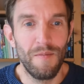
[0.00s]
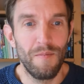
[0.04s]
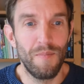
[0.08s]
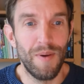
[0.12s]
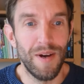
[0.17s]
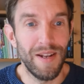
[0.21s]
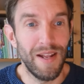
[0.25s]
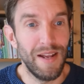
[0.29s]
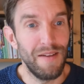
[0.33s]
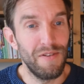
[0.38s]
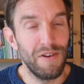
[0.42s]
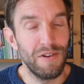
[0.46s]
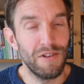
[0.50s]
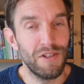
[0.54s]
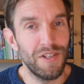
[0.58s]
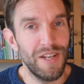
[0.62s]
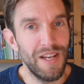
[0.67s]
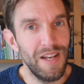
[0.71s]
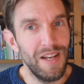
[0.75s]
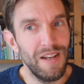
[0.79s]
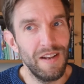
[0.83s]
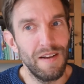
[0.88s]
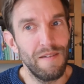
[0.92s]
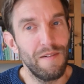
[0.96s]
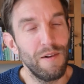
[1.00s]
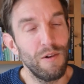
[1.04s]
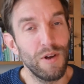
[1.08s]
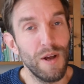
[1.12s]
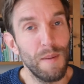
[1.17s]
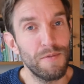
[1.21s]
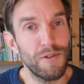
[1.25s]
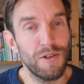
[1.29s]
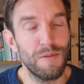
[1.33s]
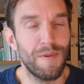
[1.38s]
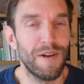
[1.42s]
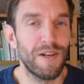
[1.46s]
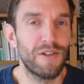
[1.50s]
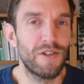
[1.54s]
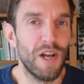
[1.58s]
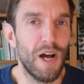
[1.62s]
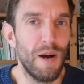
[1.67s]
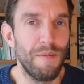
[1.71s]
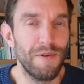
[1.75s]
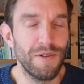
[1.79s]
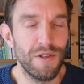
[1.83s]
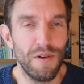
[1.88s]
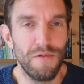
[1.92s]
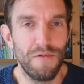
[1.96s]
but if you see, look up some
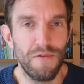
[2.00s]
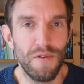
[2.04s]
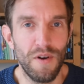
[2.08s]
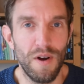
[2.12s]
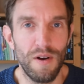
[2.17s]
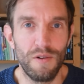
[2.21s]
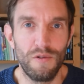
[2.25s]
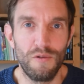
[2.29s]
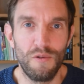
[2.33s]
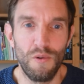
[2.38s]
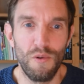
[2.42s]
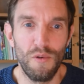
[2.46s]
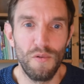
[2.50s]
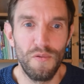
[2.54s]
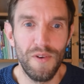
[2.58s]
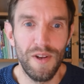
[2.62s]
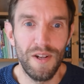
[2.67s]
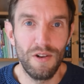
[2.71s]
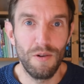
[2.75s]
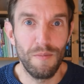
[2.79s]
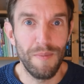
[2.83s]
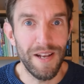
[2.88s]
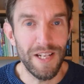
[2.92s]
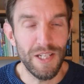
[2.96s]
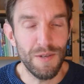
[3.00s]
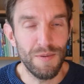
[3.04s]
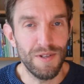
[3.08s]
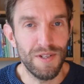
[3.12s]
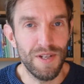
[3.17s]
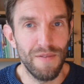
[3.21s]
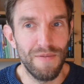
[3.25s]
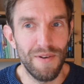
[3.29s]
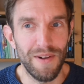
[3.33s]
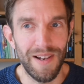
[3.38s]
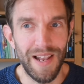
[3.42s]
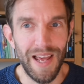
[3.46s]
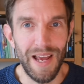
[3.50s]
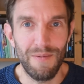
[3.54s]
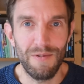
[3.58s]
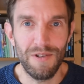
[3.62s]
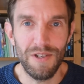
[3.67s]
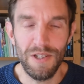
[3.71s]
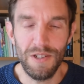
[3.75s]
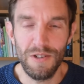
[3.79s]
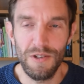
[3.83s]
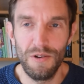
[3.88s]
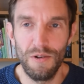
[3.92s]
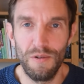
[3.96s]
examples of uh, groovy domain-specific languages,